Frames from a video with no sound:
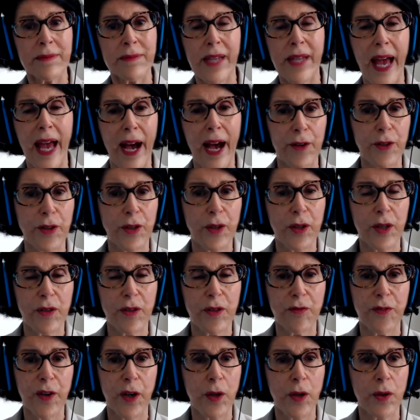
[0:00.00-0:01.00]
how you can
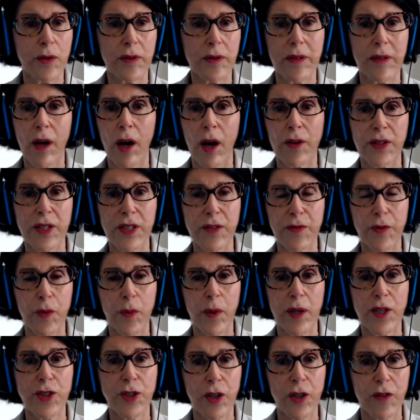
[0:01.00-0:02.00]
vote, all the different
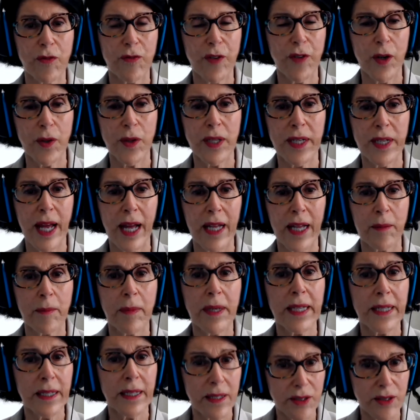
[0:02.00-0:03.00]
ways you can vote in
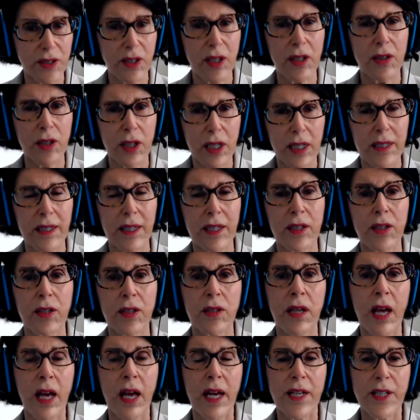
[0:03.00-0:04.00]
Alameda. It's going to look a
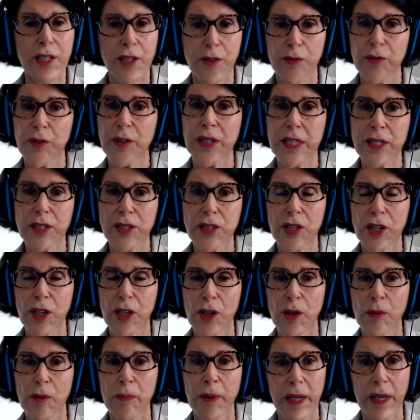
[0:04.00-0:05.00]
little different this
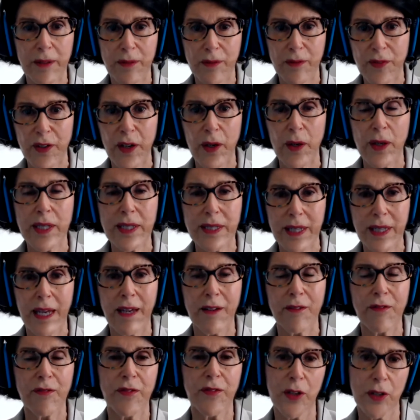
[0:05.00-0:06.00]
year, but very
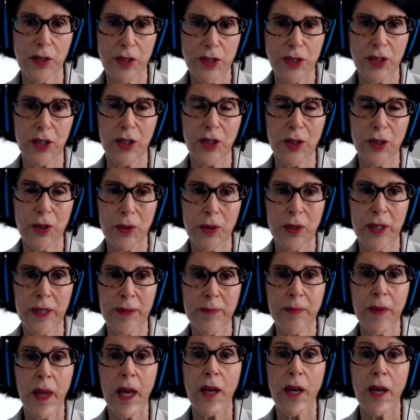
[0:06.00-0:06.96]
safe, very secure.